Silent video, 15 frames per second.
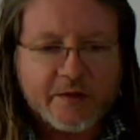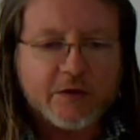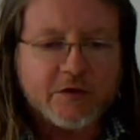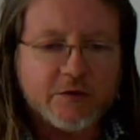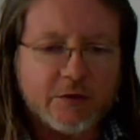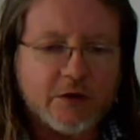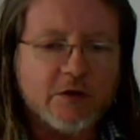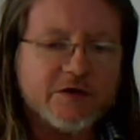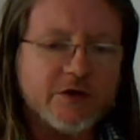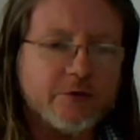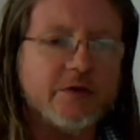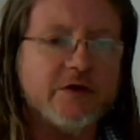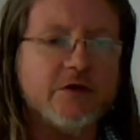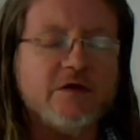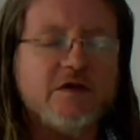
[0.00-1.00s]
So it also
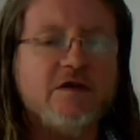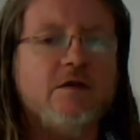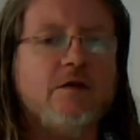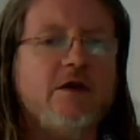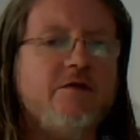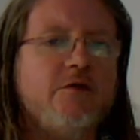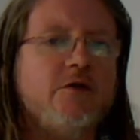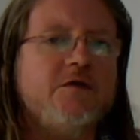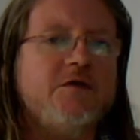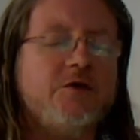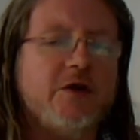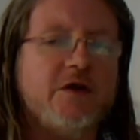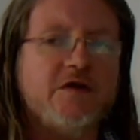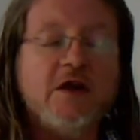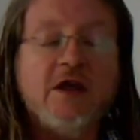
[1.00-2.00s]
reduces the level of
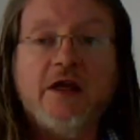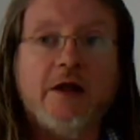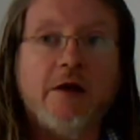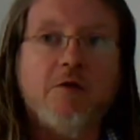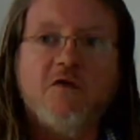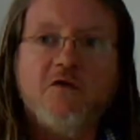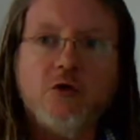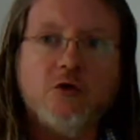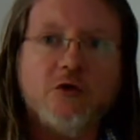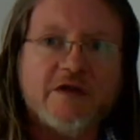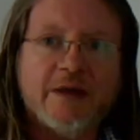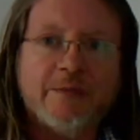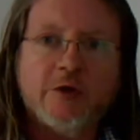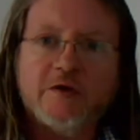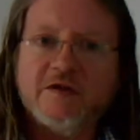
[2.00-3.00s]
stress. Now, of course,
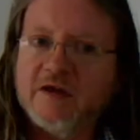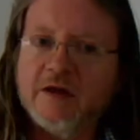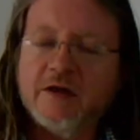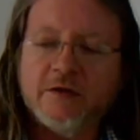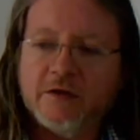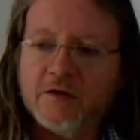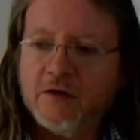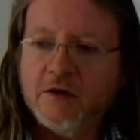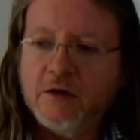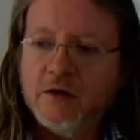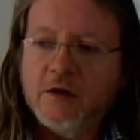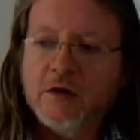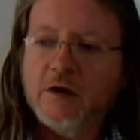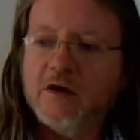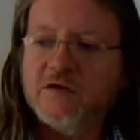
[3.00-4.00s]
I'm not saying that
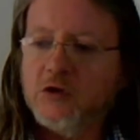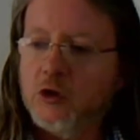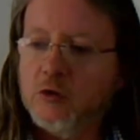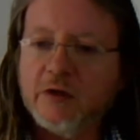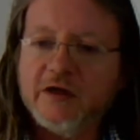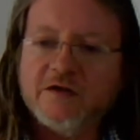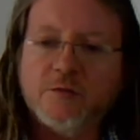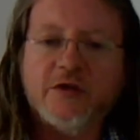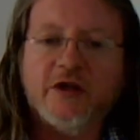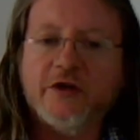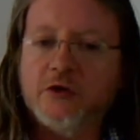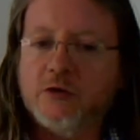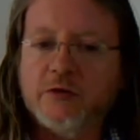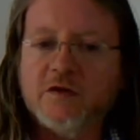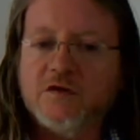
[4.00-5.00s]
it's always a
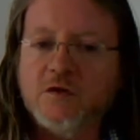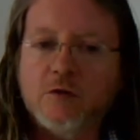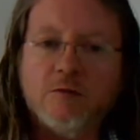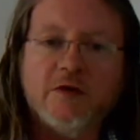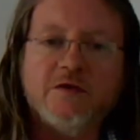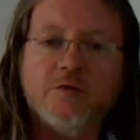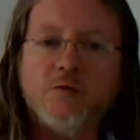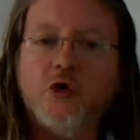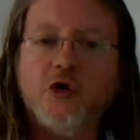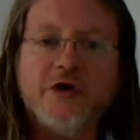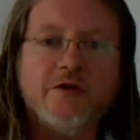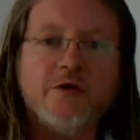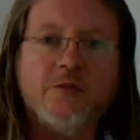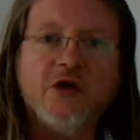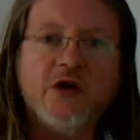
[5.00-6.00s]
pleasure, it's always a walk in
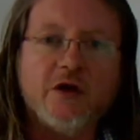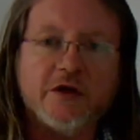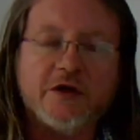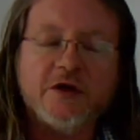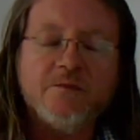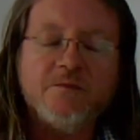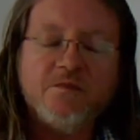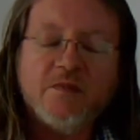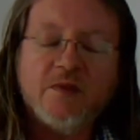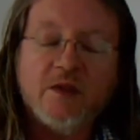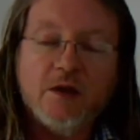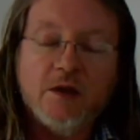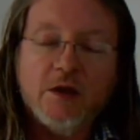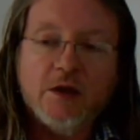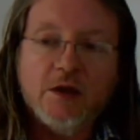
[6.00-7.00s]
the park.
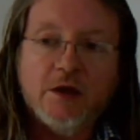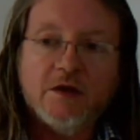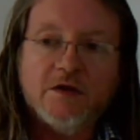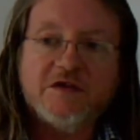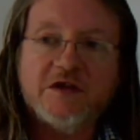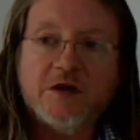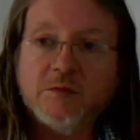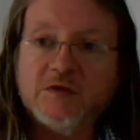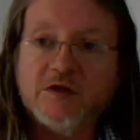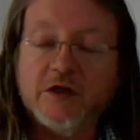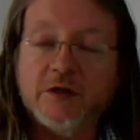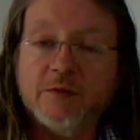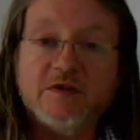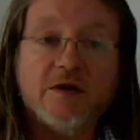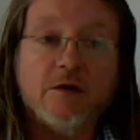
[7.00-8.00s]

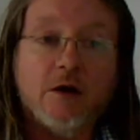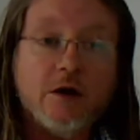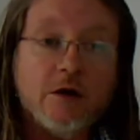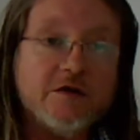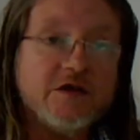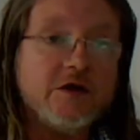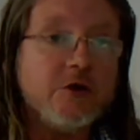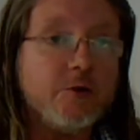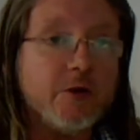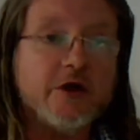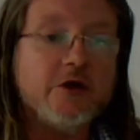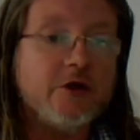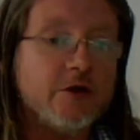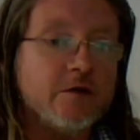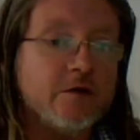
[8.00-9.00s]
Sometimes there are
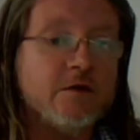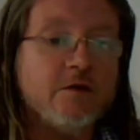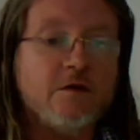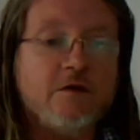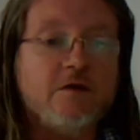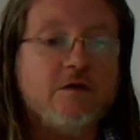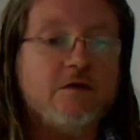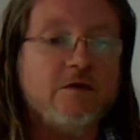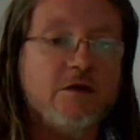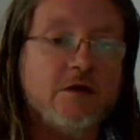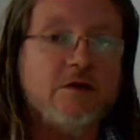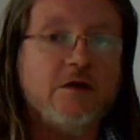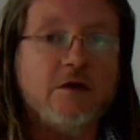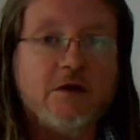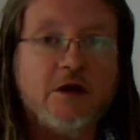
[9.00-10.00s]
situations
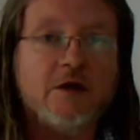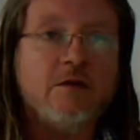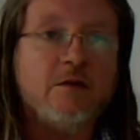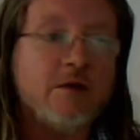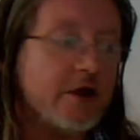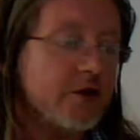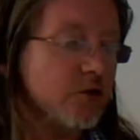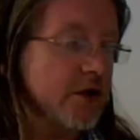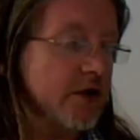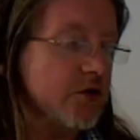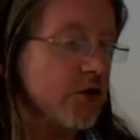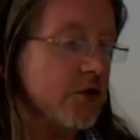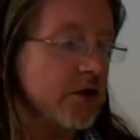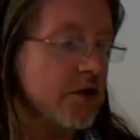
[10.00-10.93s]
that can actually turn